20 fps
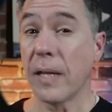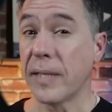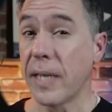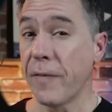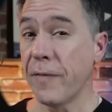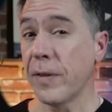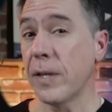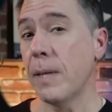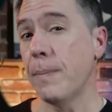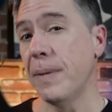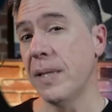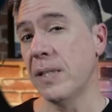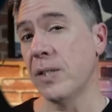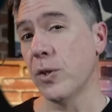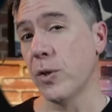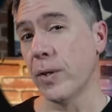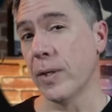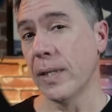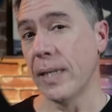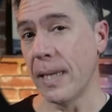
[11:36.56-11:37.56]
I'll definitely be
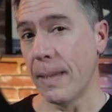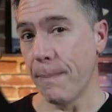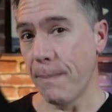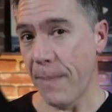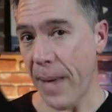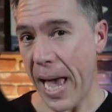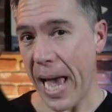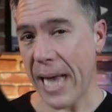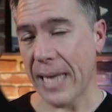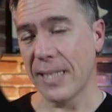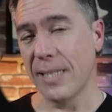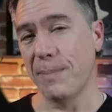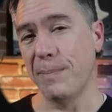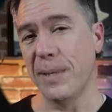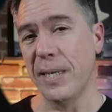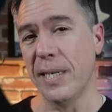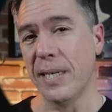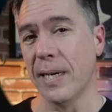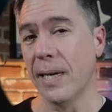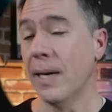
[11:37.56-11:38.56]
circling back to
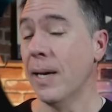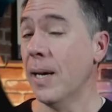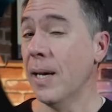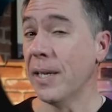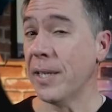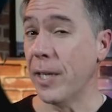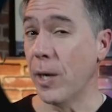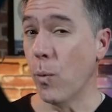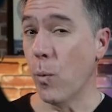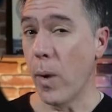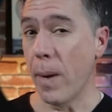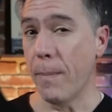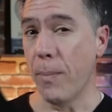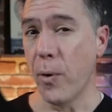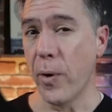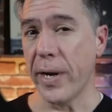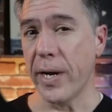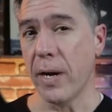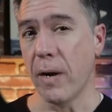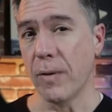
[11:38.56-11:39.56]
Pika. You know,
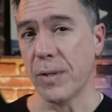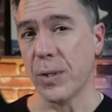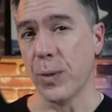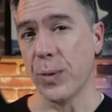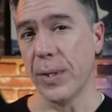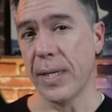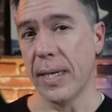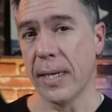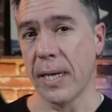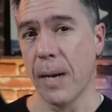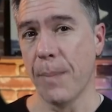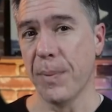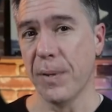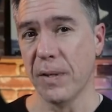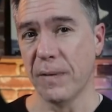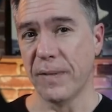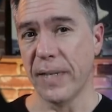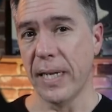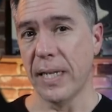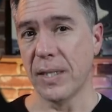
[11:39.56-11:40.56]
1.0 is only a couple
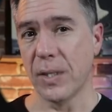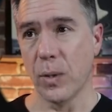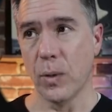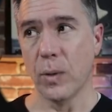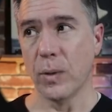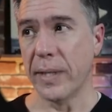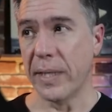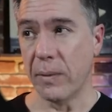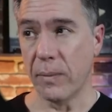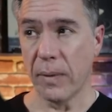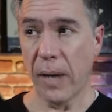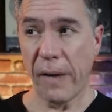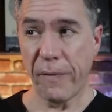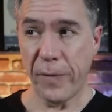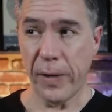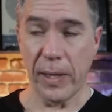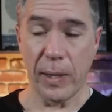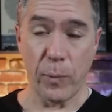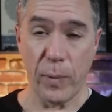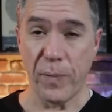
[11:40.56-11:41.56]
of days old, and I
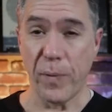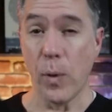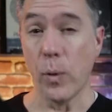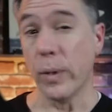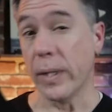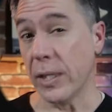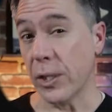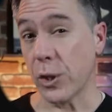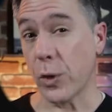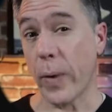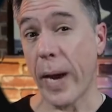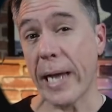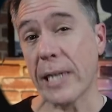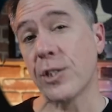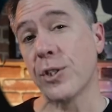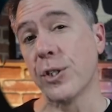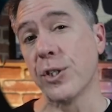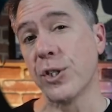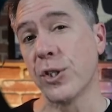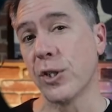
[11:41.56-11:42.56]
feel like we've only
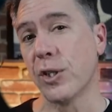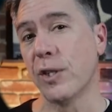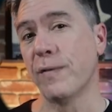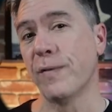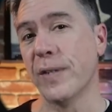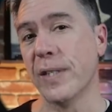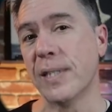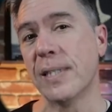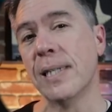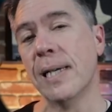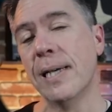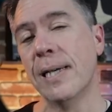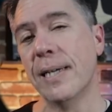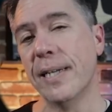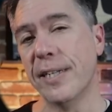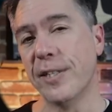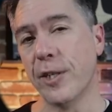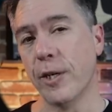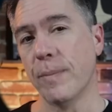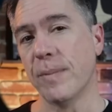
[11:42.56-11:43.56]
scratched the surface
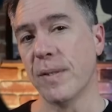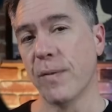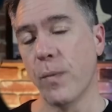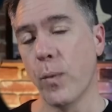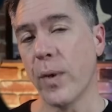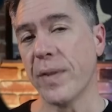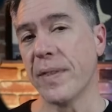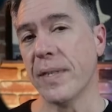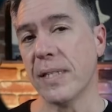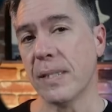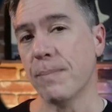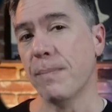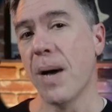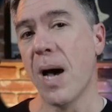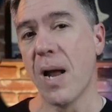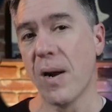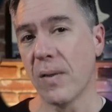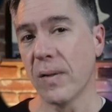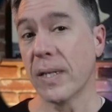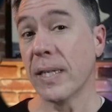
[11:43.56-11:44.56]
in terms of what this
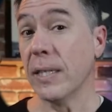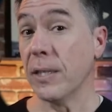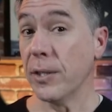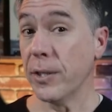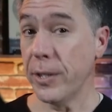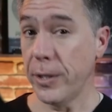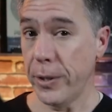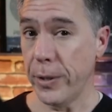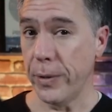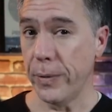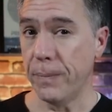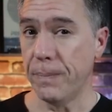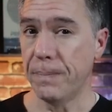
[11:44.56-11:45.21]
model can do.